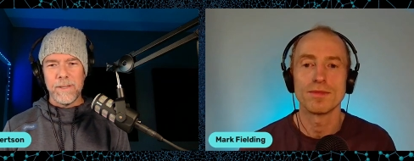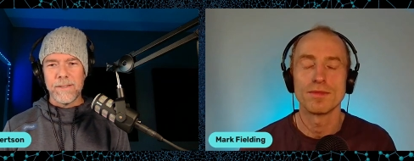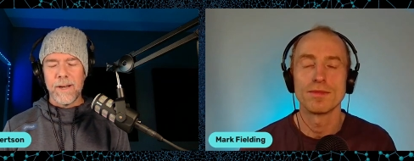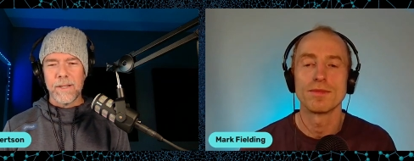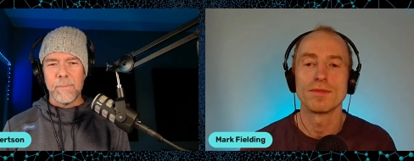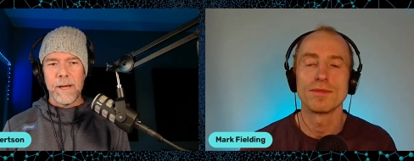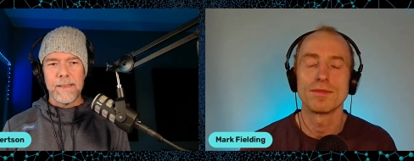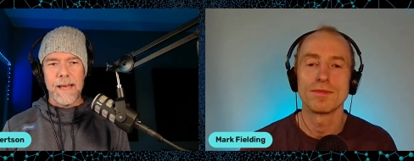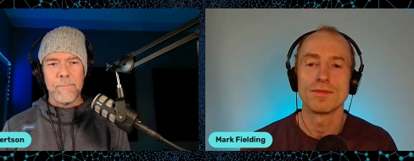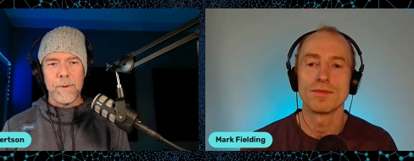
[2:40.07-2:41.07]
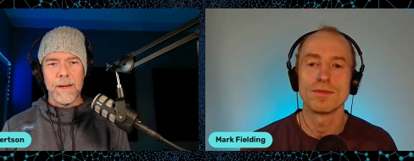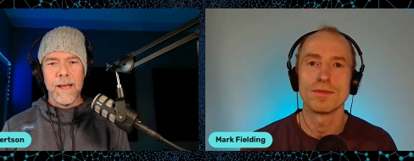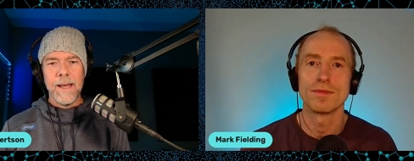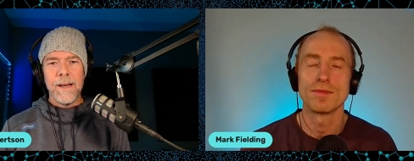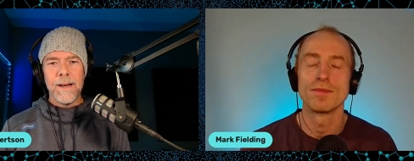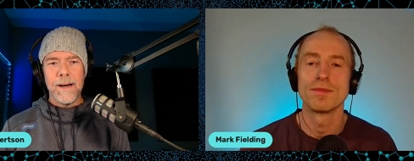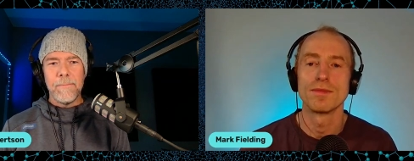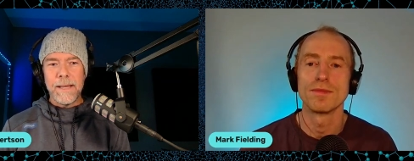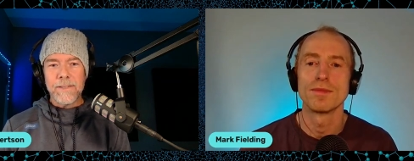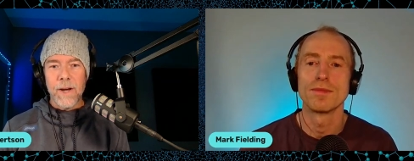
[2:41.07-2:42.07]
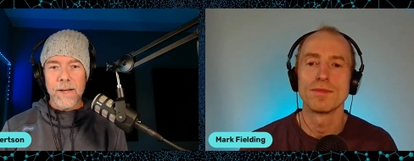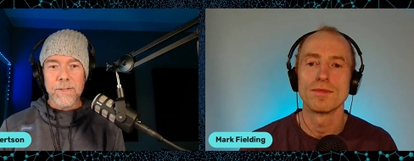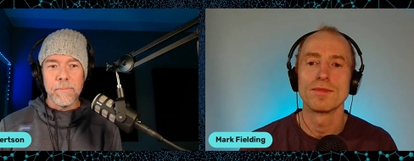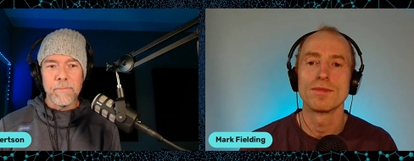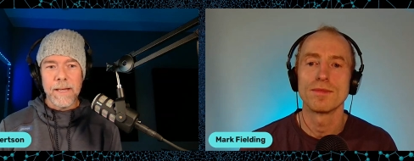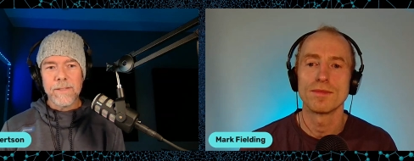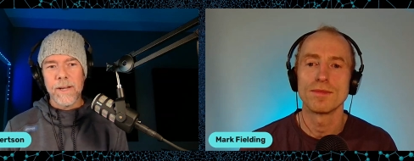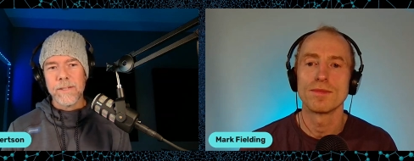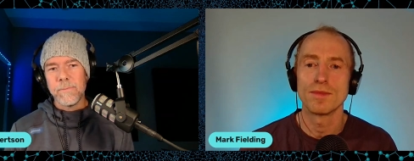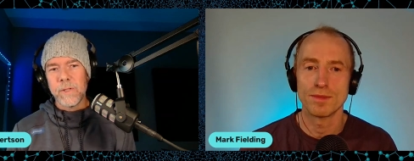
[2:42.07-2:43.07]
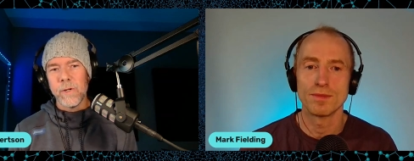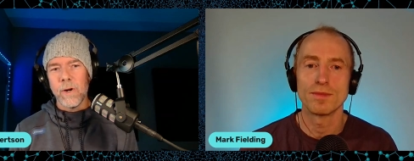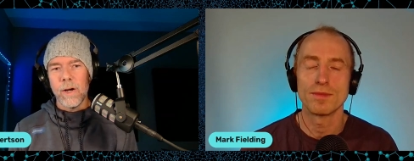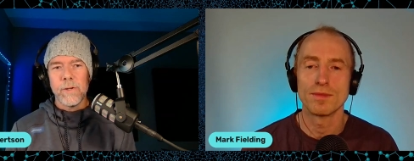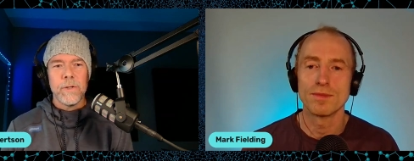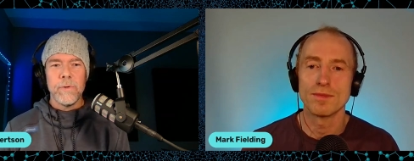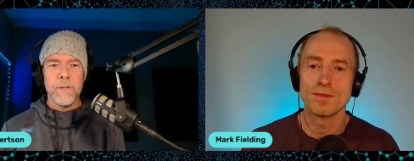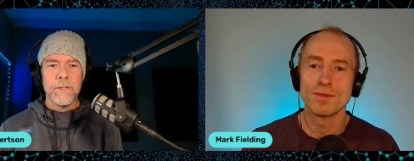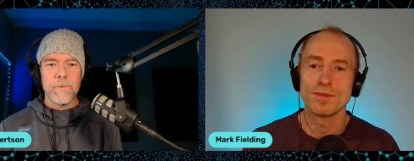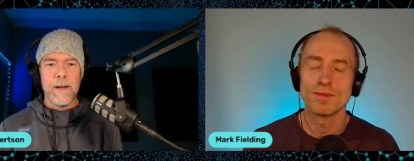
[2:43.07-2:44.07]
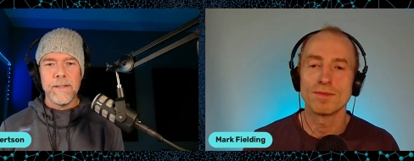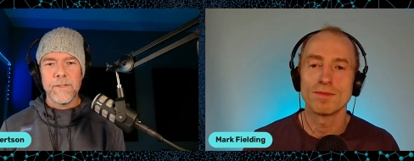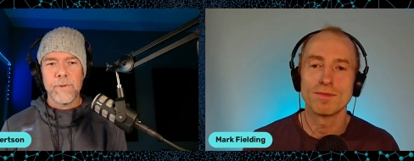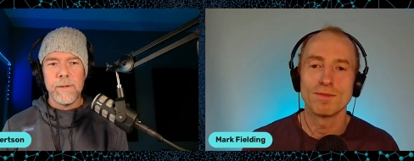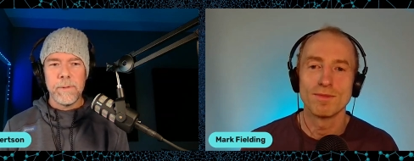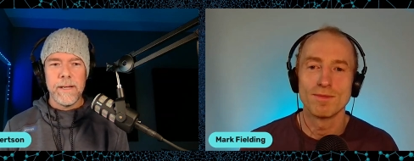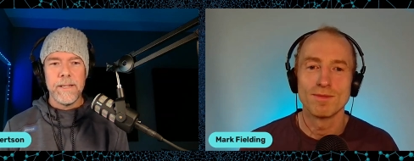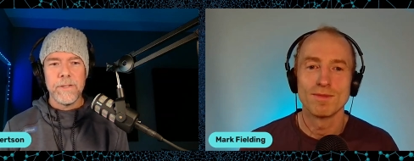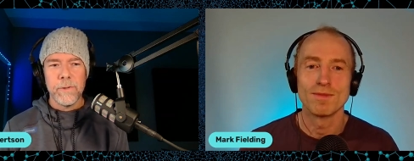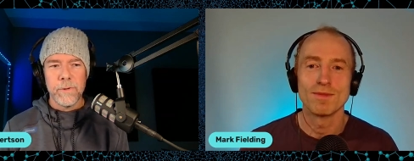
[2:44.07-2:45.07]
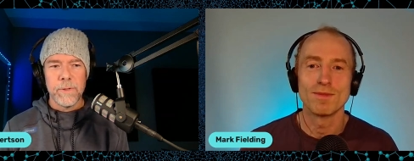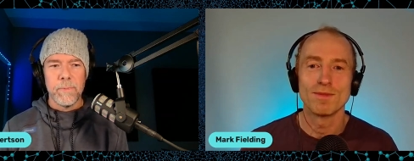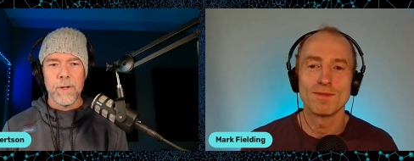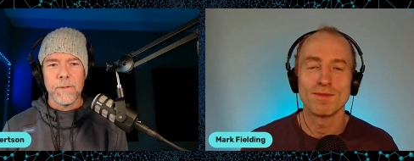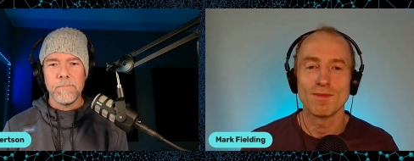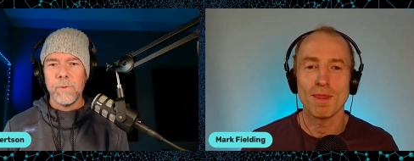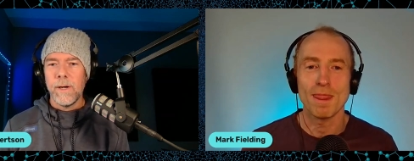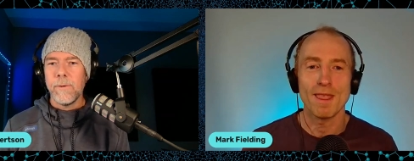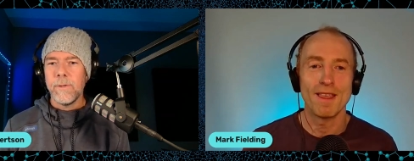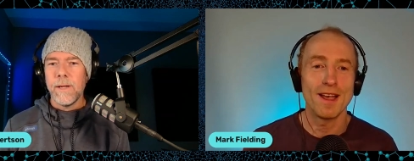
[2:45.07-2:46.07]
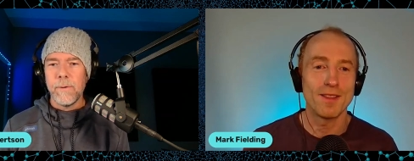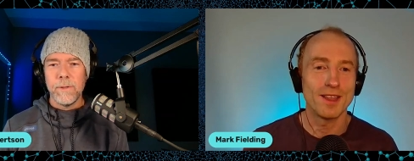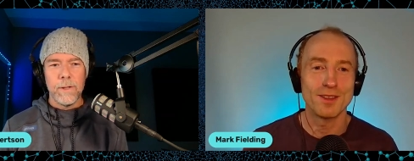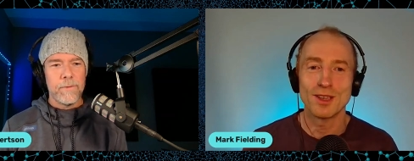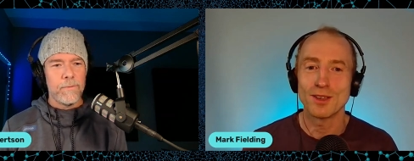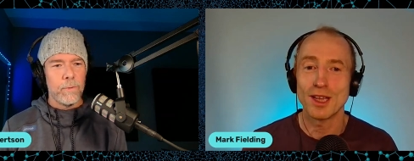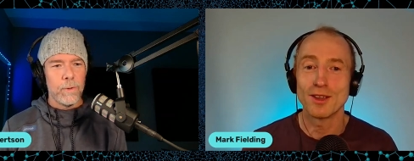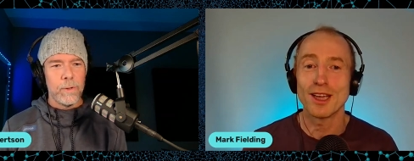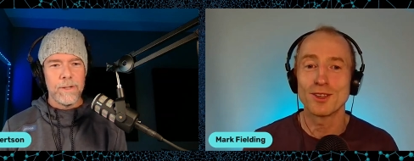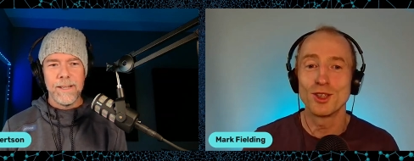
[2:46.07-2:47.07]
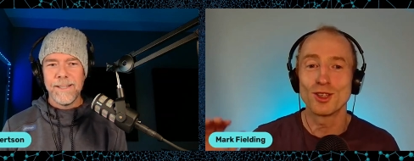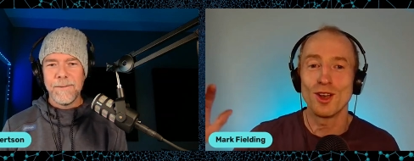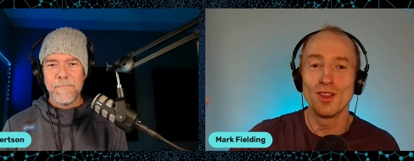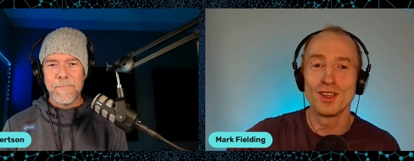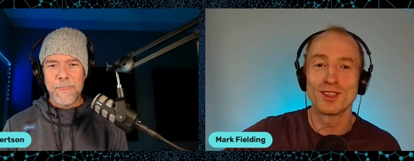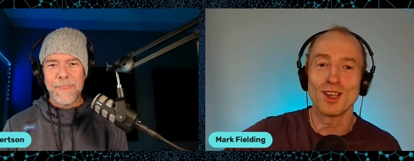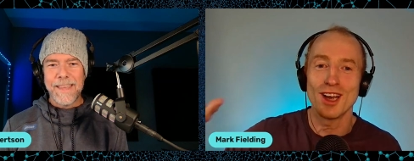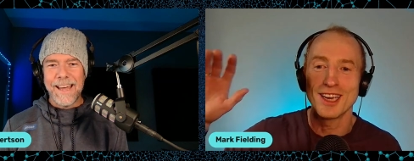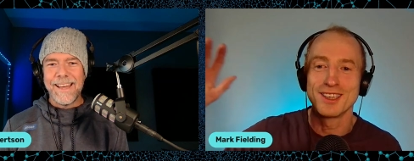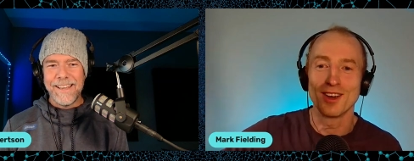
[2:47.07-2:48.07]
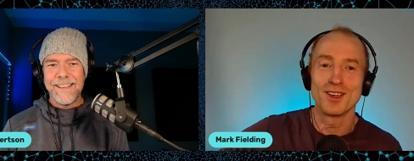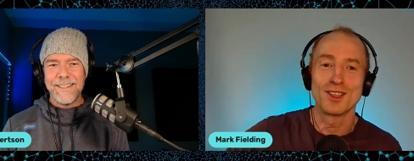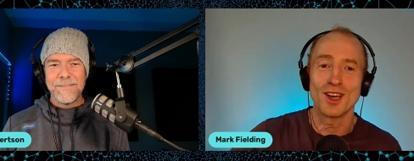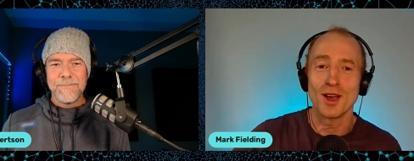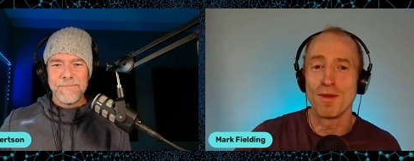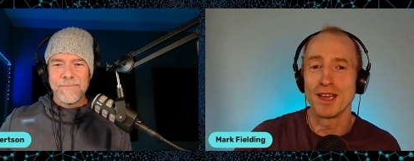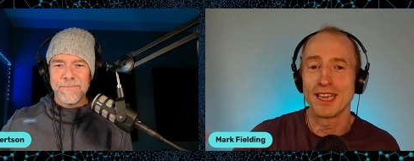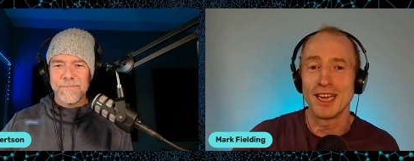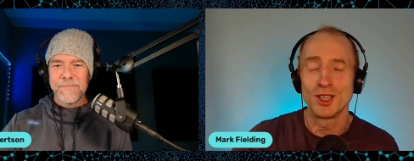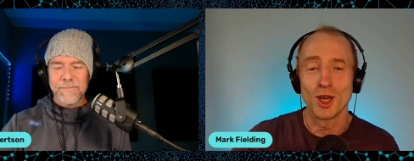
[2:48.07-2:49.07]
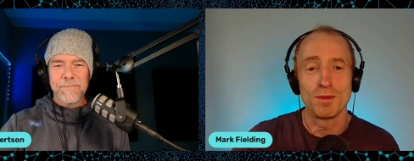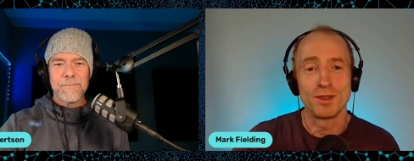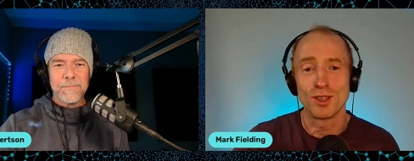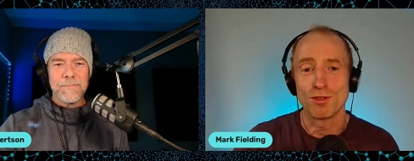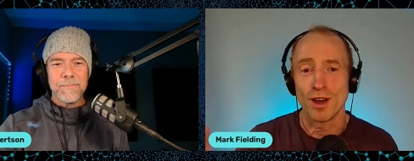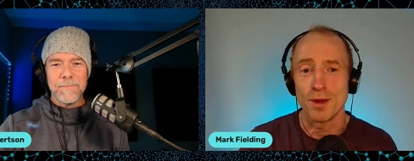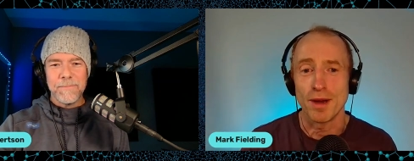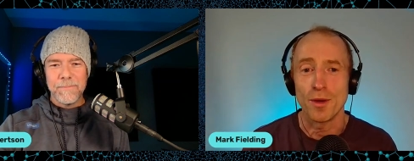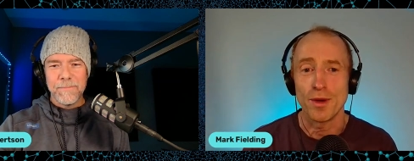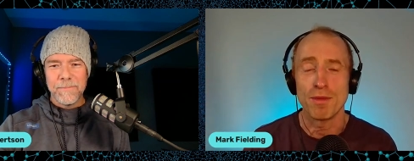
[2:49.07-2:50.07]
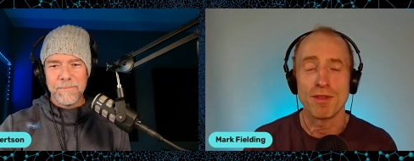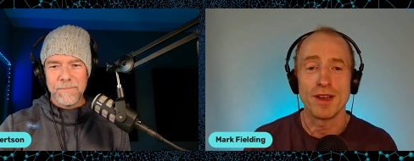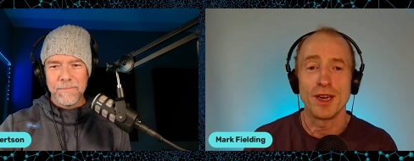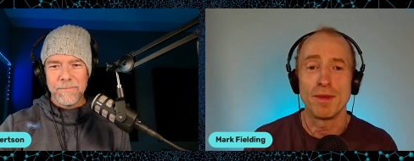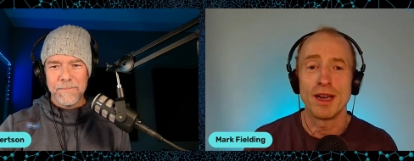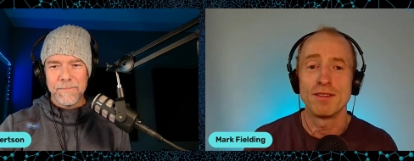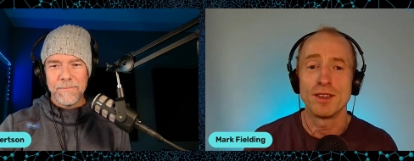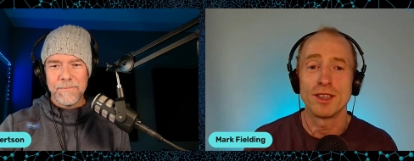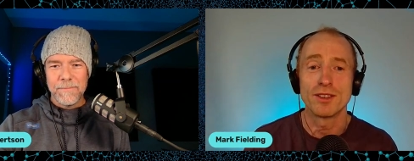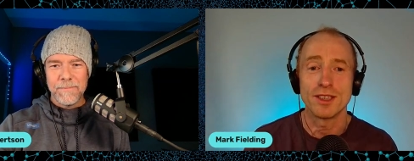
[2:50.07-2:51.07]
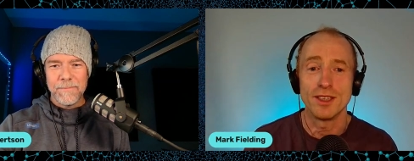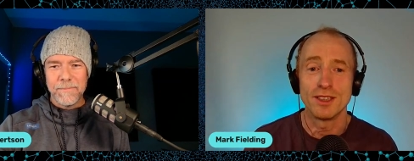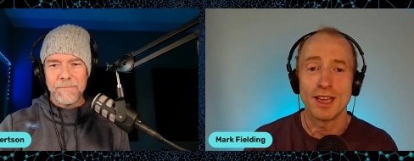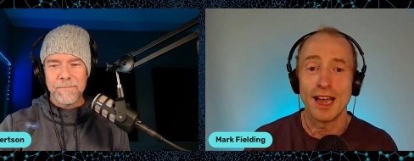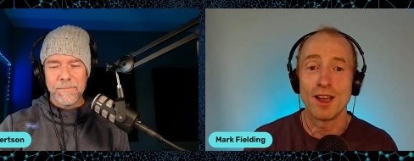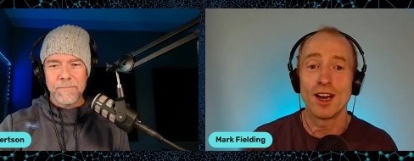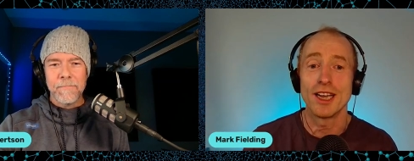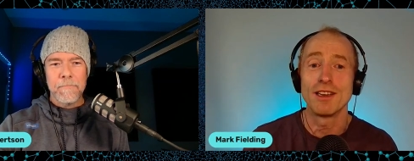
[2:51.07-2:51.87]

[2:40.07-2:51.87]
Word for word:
Speaker 1: that talked about that. But that's awesome. That's awesome. So all you're doing is writing a screenplay and a children's book. Well,
Speaker 2: that's just on the side. Yeah. On the side, my day job is just writing about Web3 and the metaverse and AI